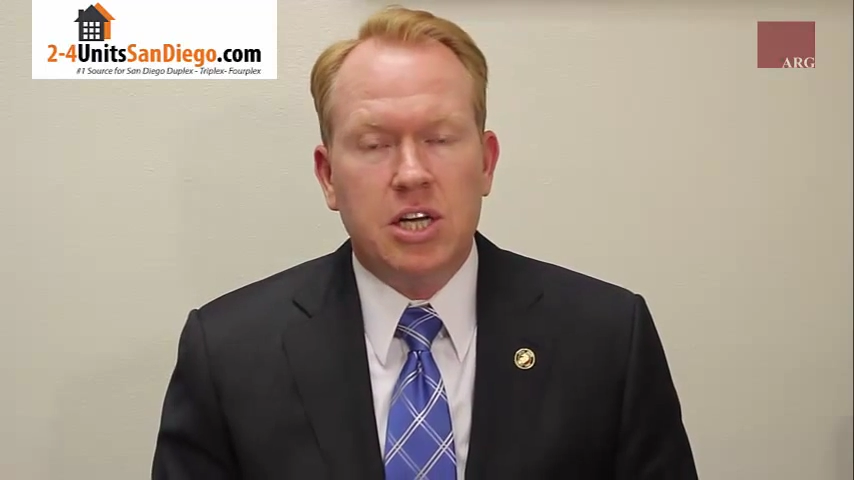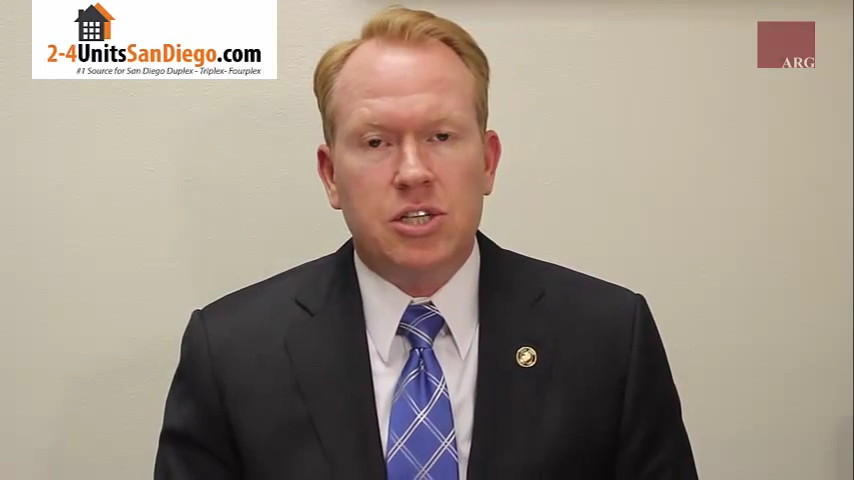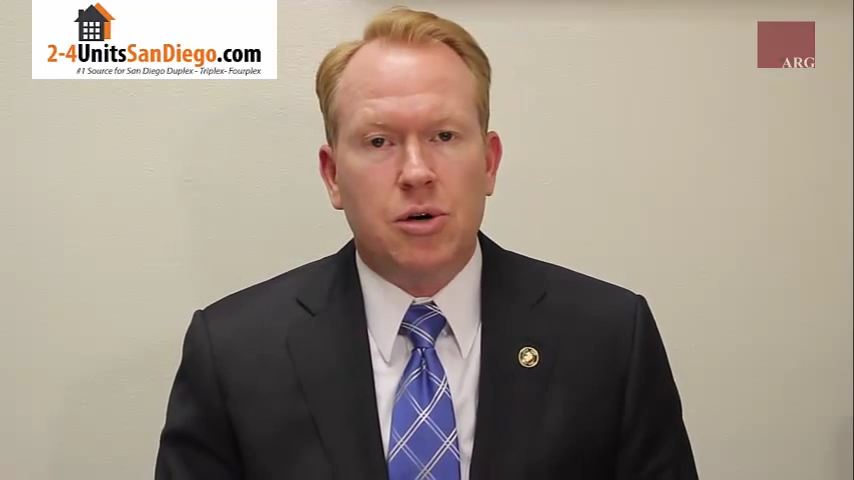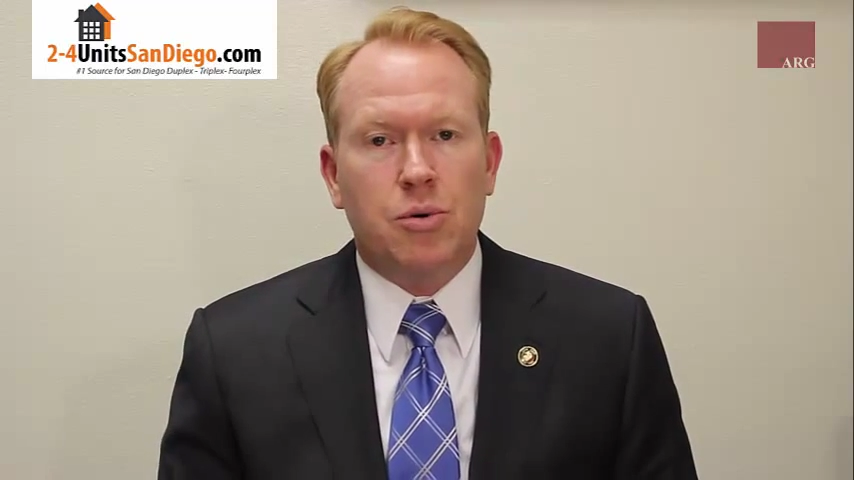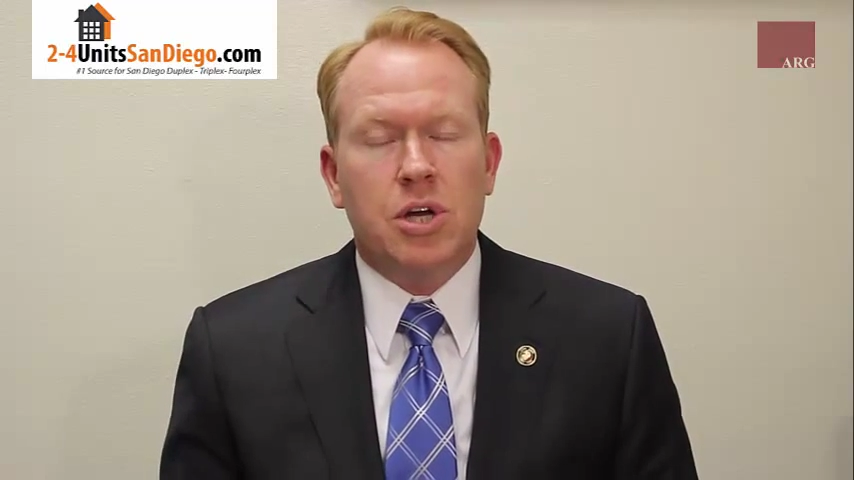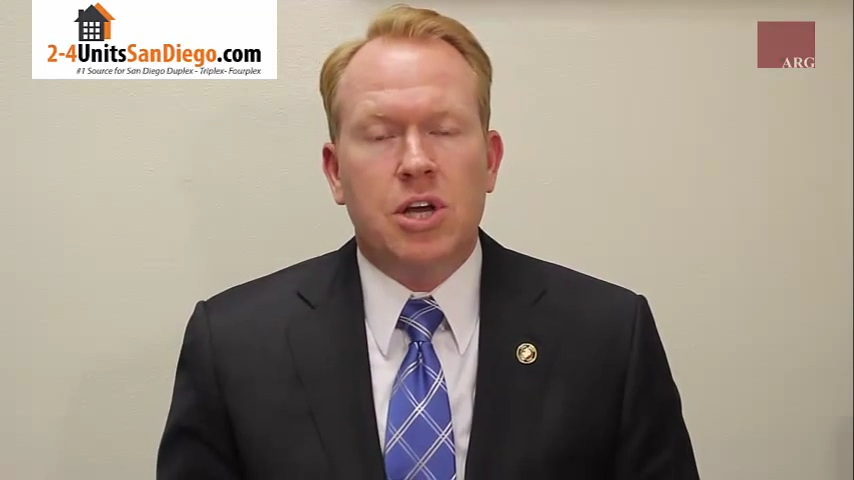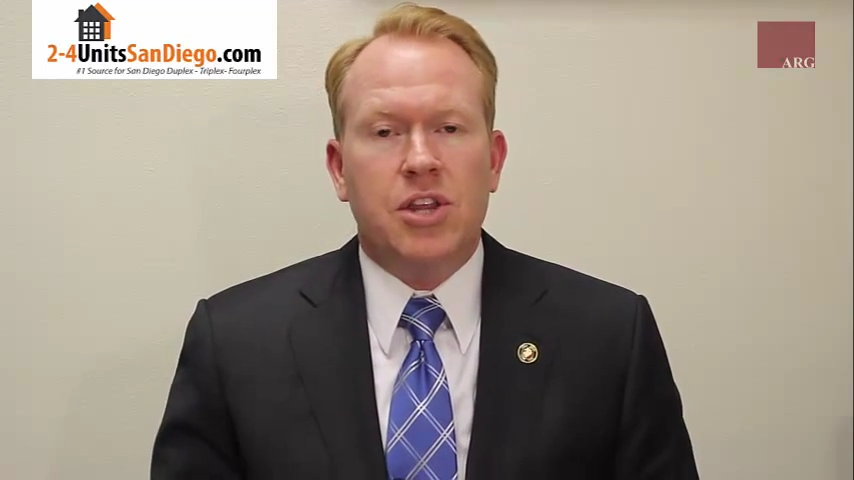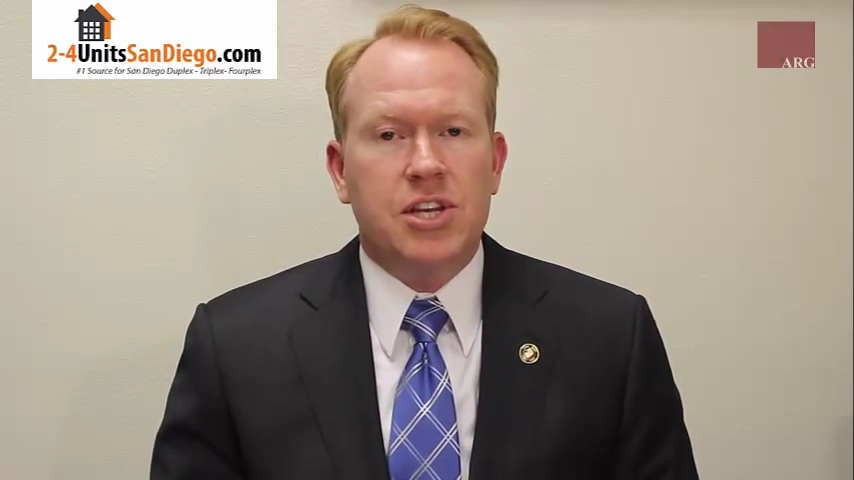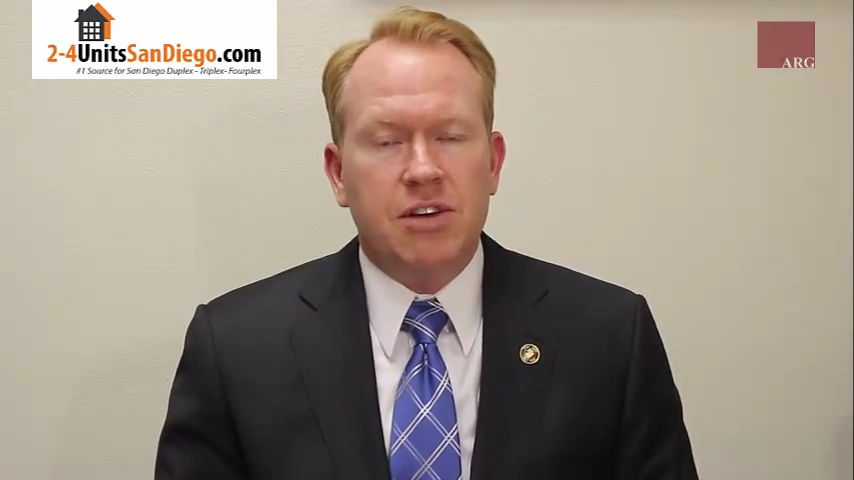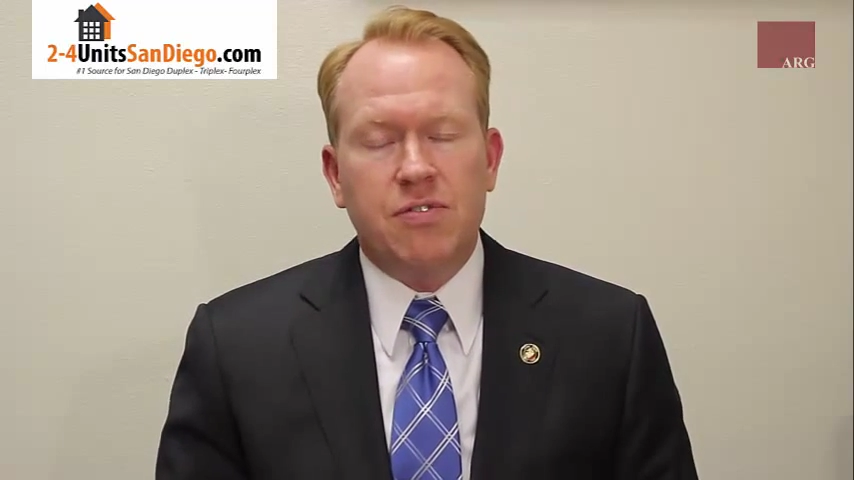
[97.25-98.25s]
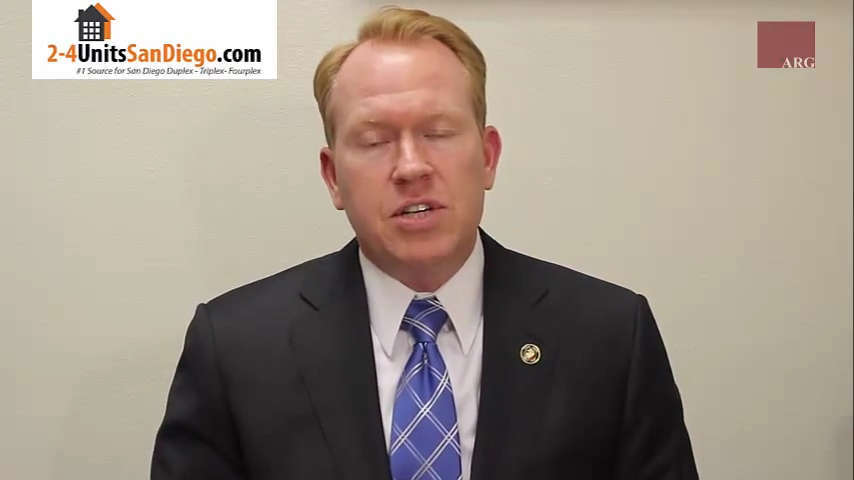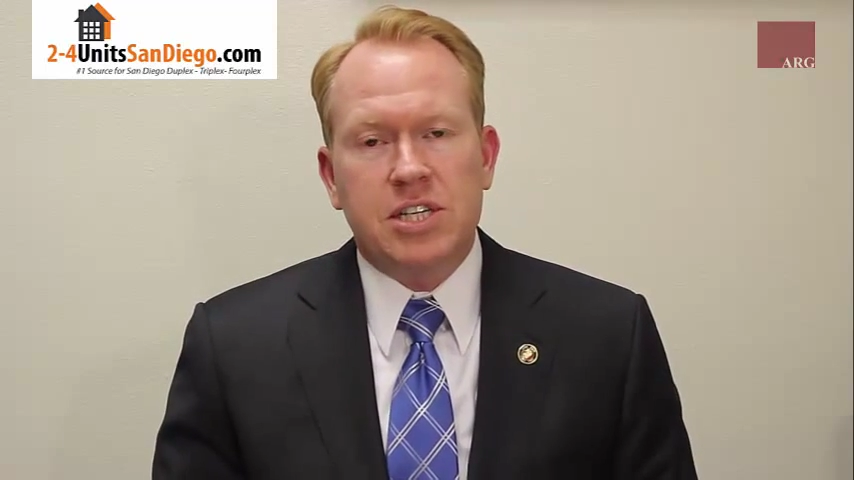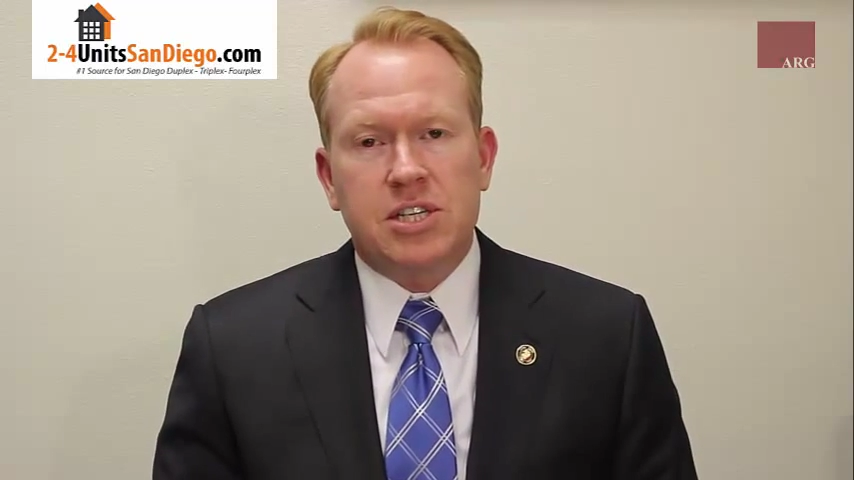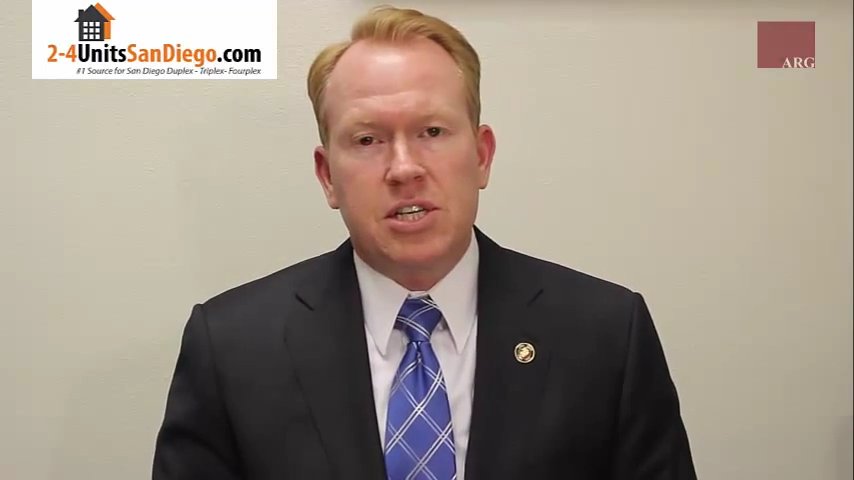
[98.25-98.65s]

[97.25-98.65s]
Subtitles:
So the different